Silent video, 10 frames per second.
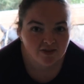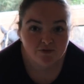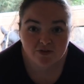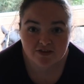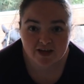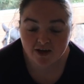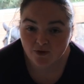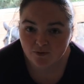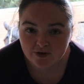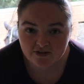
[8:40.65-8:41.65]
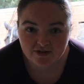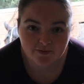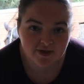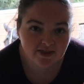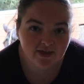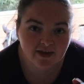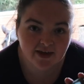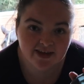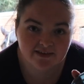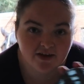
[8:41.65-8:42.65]
The first thing I always start with
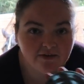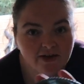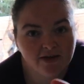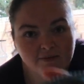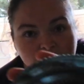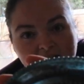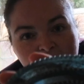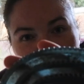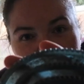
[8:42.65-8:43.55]
is a curry comb,